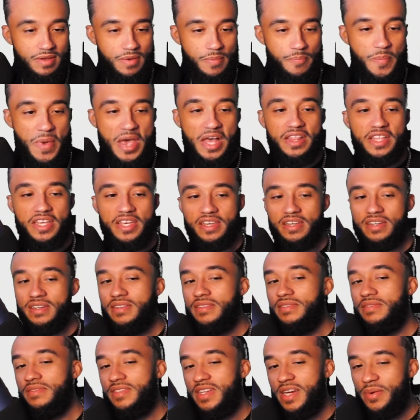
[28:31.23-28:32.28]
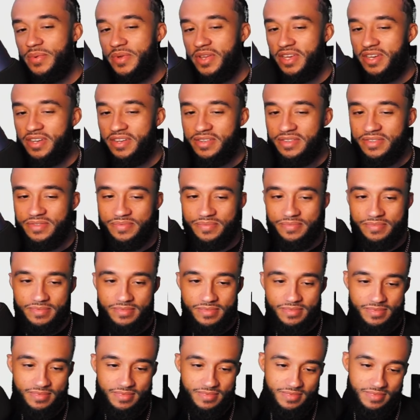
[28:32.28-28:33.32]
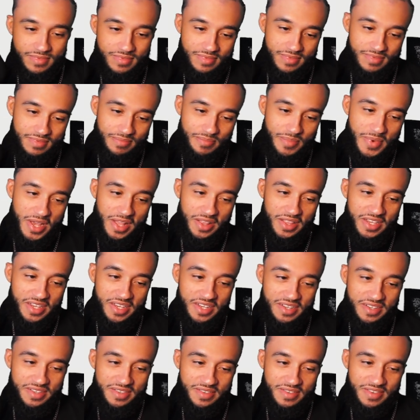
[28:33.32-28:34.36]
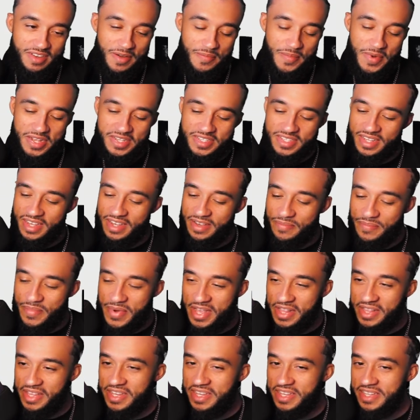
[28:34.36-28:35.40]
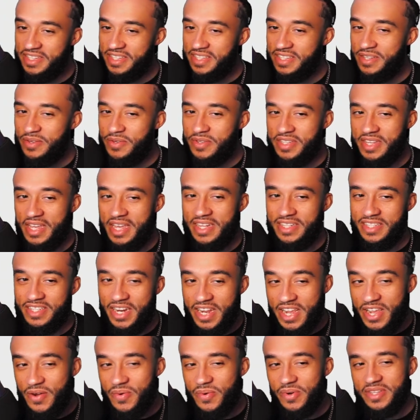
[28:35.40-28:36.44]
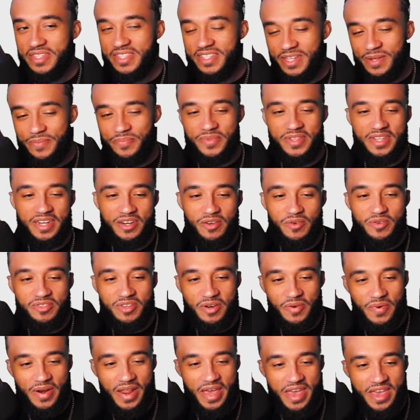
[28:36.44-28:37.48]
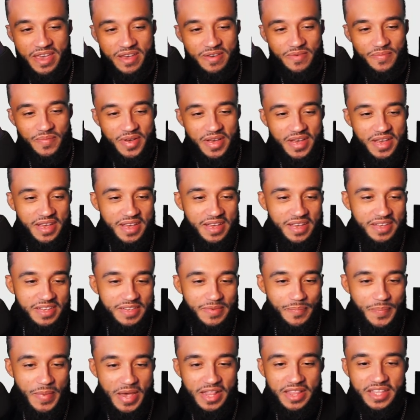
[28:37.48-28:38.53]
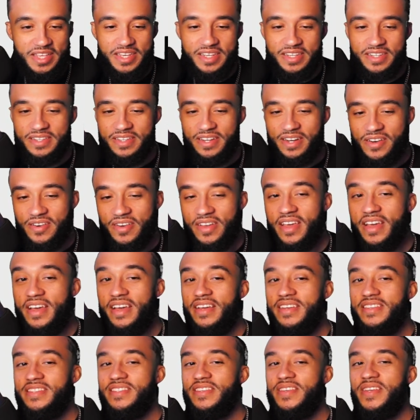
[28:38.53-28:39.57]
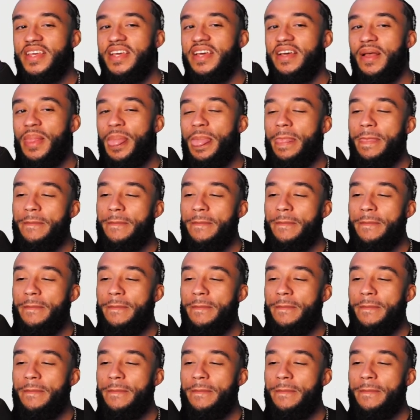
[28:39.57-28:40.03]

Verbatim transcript: Melia. There we go. Melia. I'm about to say Melius. It was Antiqua something. New start with an M. Melia. Okay, so yeah.